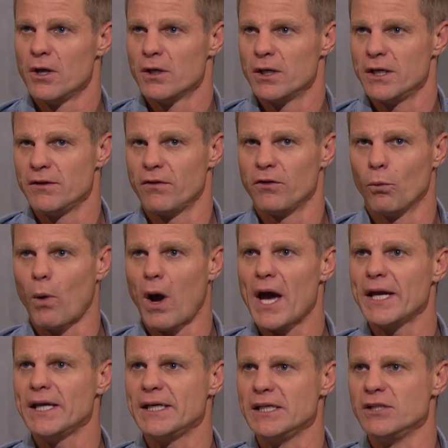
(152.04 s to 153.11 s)
either the
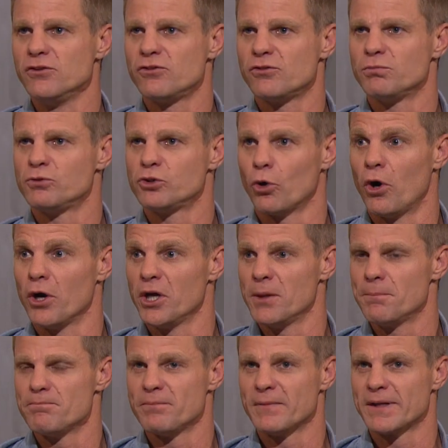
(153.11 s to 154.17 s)
way he's trying
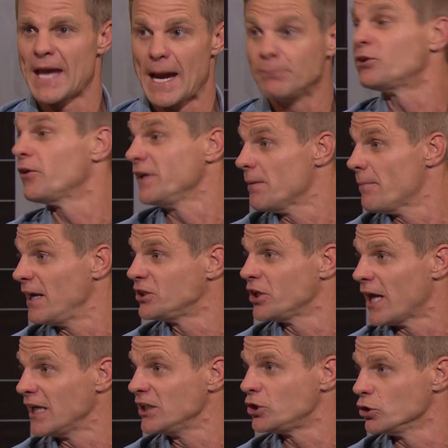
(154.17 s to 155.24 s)
to capture the
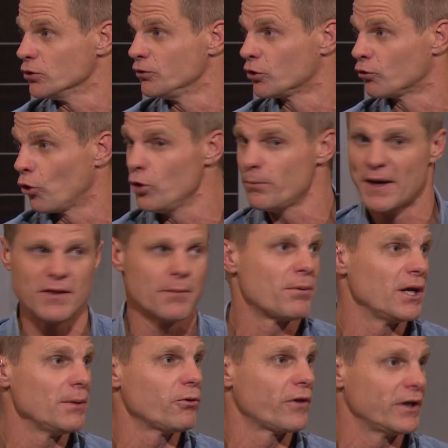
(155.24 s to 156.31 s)
imagination of the group and the
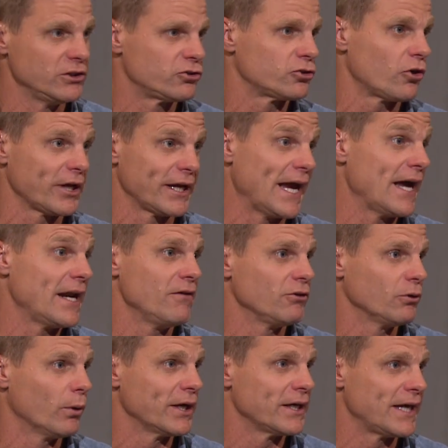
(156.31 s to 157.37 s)
people that he's trotting out
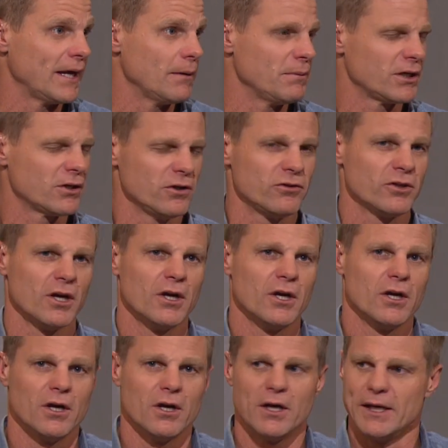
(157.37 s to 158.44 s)
every weekend, because
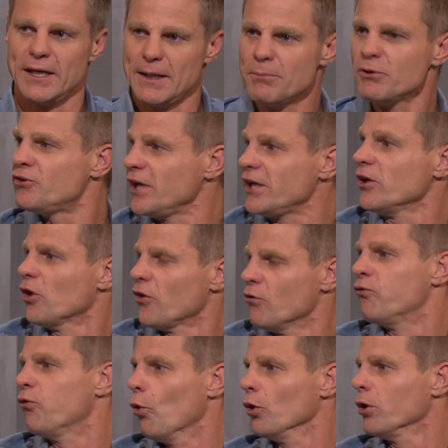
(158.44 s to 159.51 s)
in particular the
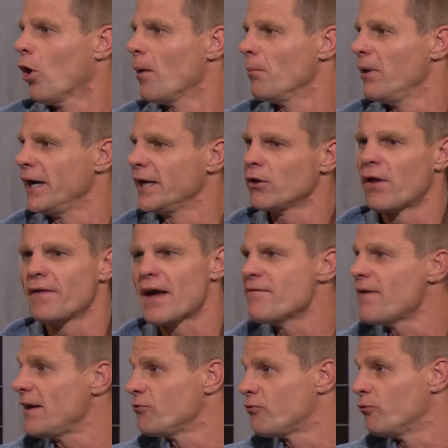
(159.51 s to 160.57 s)
forward line, Brownie, like,
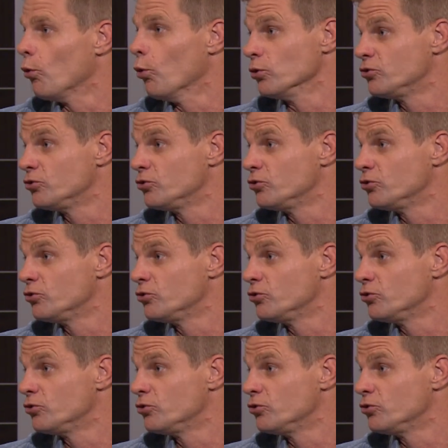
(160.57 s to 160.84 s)
they've had forward